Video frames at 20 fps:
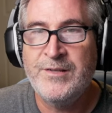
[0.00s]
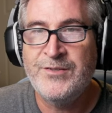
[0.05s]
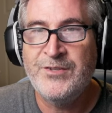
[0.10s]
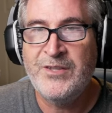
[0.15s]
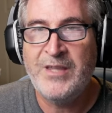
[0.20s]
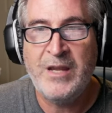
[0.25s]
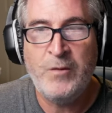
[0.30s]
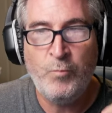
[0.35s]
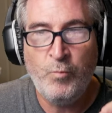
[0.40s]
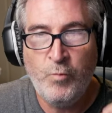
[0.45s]

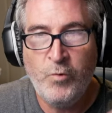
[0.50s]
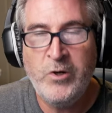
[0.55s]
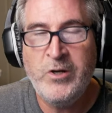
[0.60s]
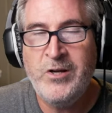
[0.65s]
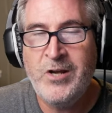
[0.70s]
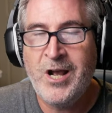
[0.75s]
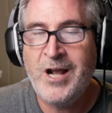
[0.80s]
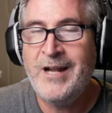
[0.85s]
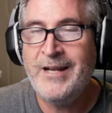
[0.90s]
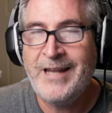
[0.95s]
they would
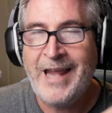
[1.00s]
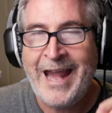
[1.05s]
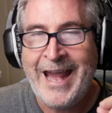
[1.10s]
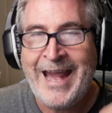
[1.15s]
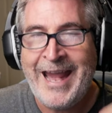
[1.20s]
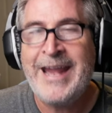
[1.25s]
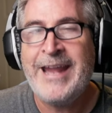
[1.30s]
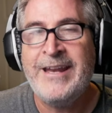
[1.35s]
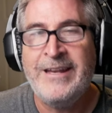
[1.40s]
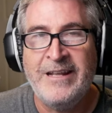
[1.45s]
not
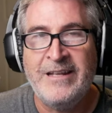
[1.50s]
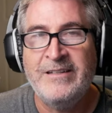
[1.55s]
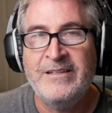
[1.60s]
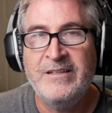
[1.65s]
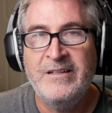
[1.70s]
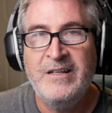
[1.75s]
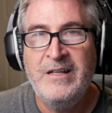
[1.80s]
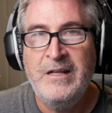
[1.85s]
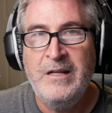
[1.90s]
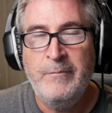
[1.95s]
hate it,
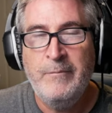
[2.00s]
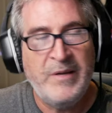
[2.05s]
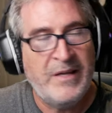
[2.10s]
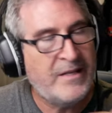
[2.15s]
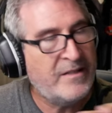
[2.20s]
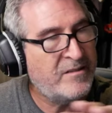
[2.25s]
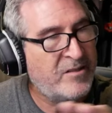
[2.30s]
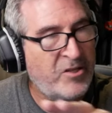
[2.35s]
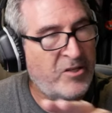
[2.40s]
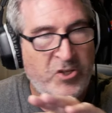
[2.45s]

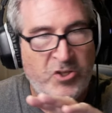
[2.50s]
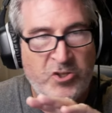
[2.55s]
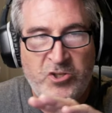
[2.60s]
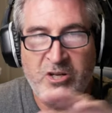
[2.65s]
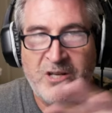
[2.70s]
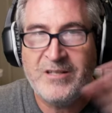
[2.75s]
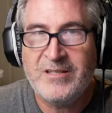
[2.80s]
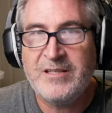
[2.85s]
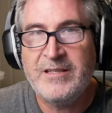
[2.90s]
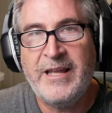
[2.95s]
because it's
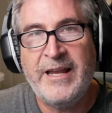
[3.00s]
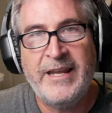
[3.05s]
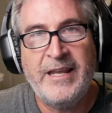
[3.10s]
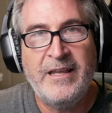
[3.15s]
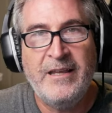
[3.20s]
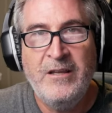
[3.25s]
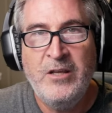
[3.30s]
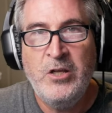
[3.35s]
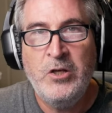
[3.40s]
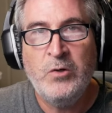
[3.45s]
just like
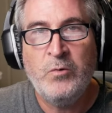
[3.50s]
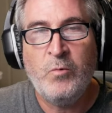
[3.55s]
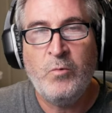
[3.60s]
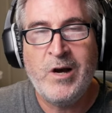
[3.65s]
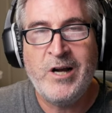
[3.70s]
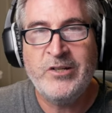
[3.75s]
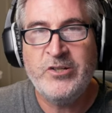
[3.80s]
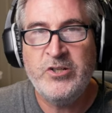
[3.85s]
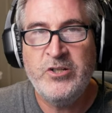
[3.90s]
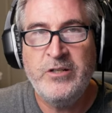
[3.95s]

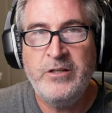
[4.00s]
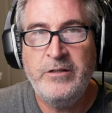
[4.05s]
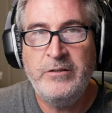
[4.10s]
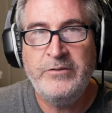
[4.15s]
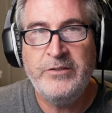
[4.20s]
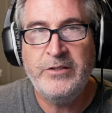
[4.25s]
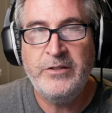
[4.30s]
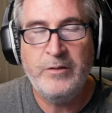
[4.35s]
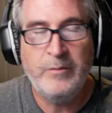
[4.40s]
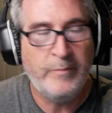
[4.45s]
watching
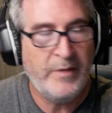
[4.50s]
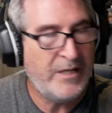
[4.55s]
YouTube.